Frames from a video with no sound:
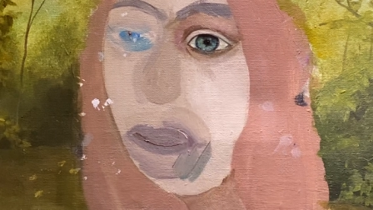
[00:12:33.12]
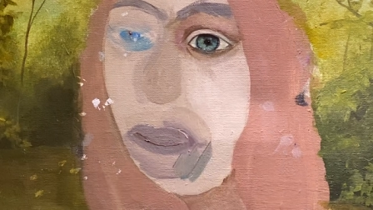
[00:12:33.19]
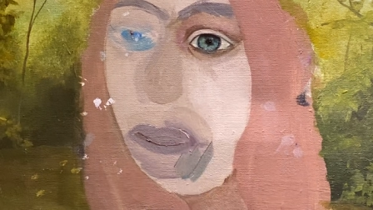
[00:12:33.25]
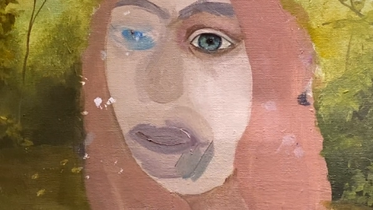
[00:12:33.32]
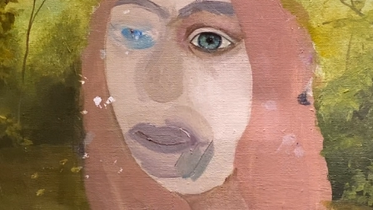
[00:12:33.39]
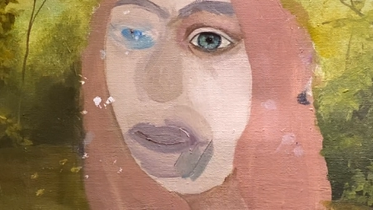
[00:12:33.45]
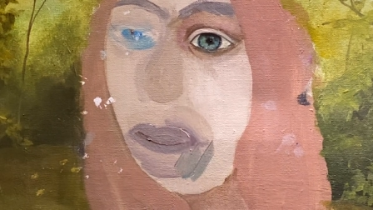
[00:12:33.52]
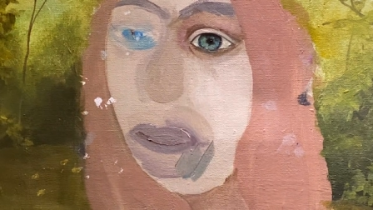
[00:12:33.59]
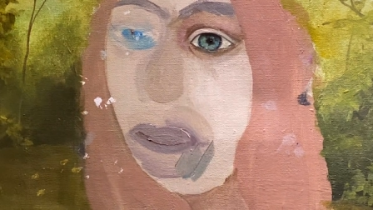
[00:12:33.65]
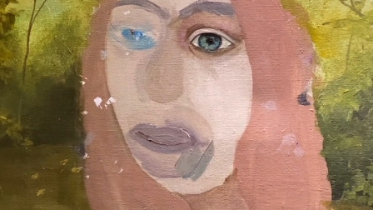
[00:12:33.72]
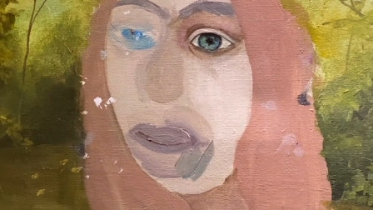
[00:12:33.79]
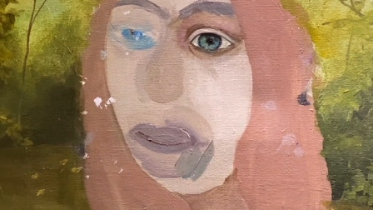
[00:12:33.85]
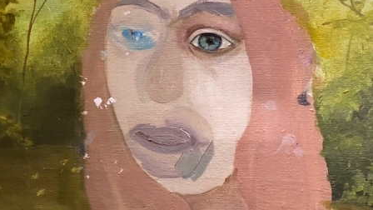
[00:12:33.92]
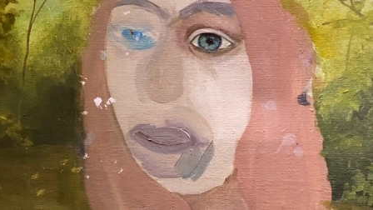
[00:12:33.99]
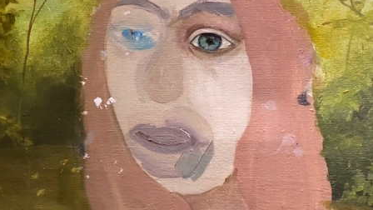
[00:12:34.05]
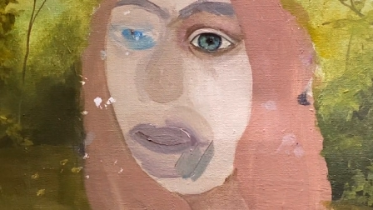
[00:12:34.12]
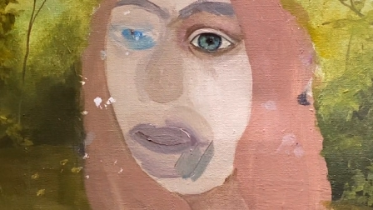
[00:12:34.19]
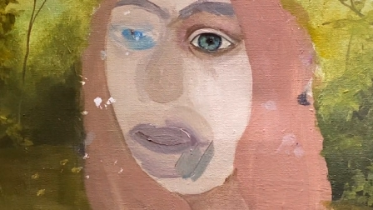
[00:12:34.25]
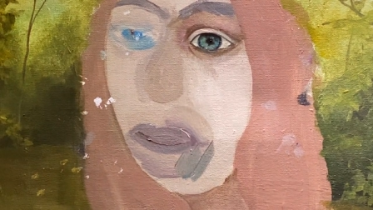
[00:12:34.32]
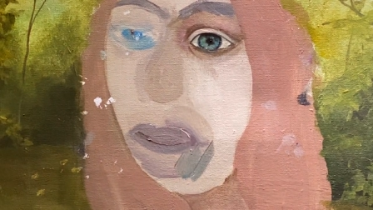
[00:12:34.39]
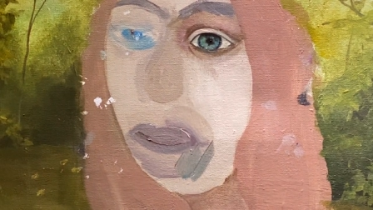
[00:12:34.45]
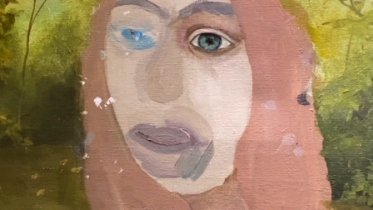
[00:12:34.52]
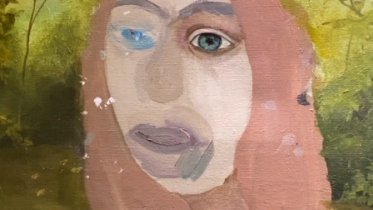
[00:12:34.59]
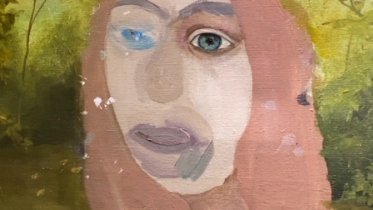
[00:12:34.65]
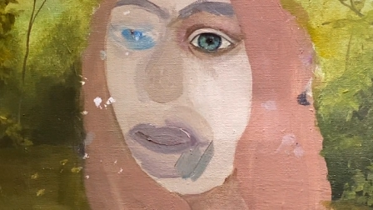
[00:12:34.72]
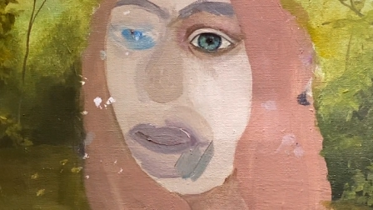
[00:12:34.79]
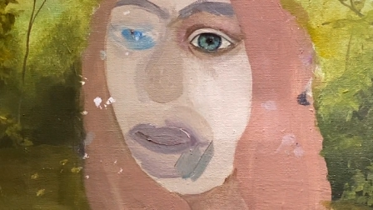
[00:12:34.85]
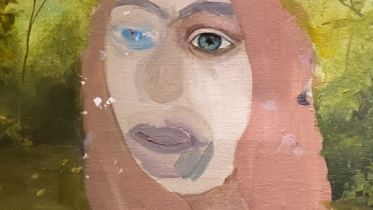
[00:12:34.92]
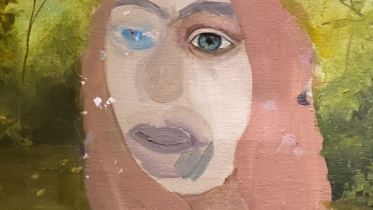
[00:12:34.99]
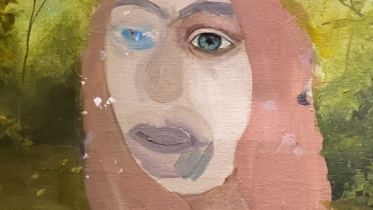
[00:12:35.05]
a few little issues here and there, but not bad.